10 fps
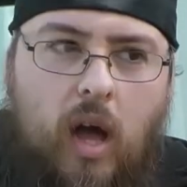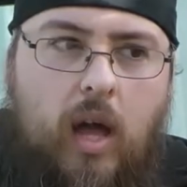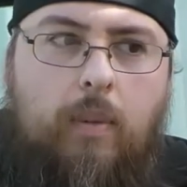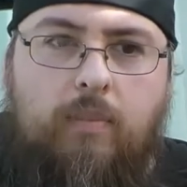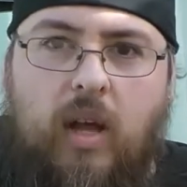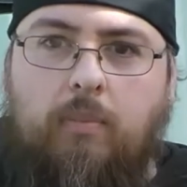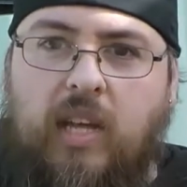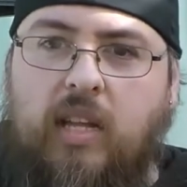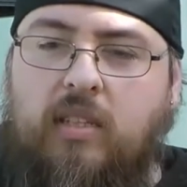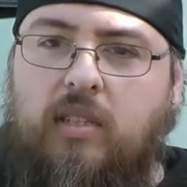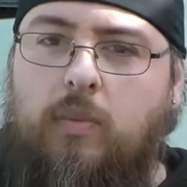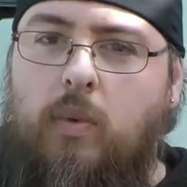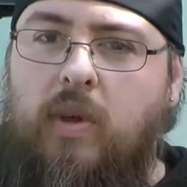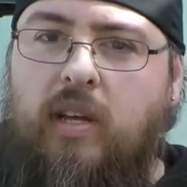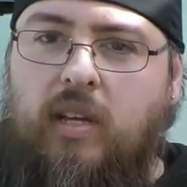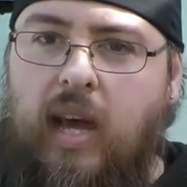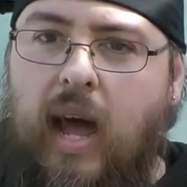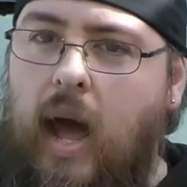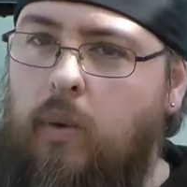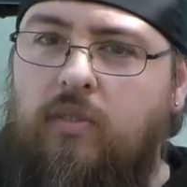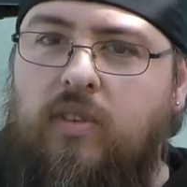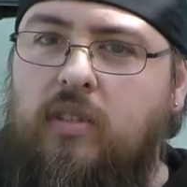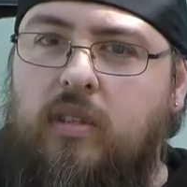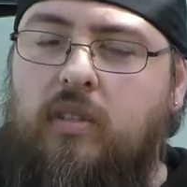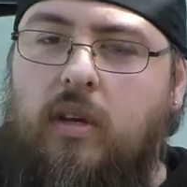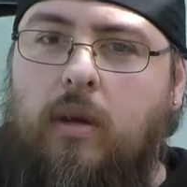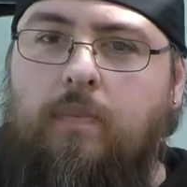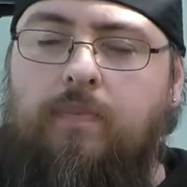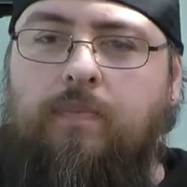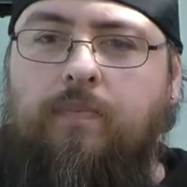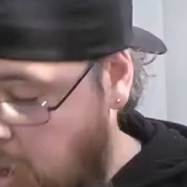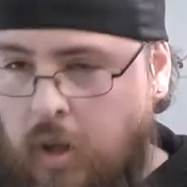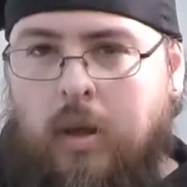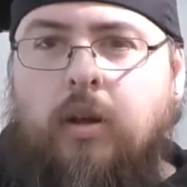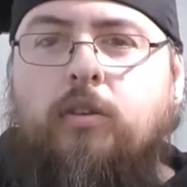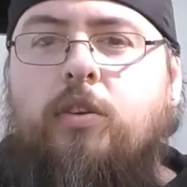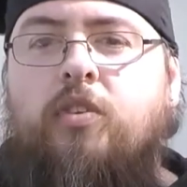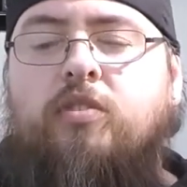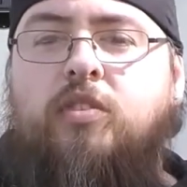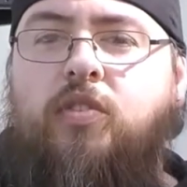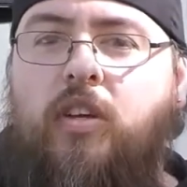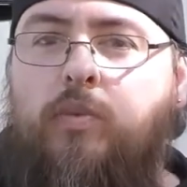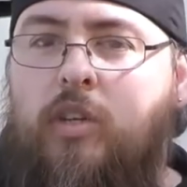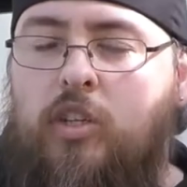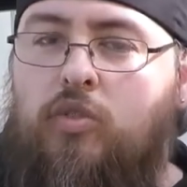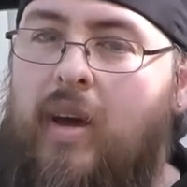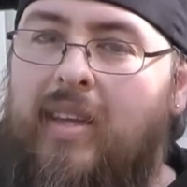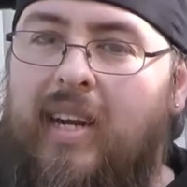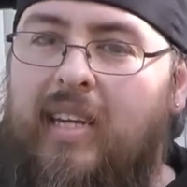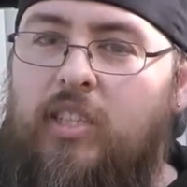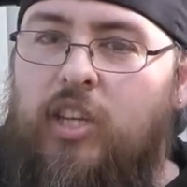I'm keen to see what we can get out of this guitar. So first things first, we're going to try the clean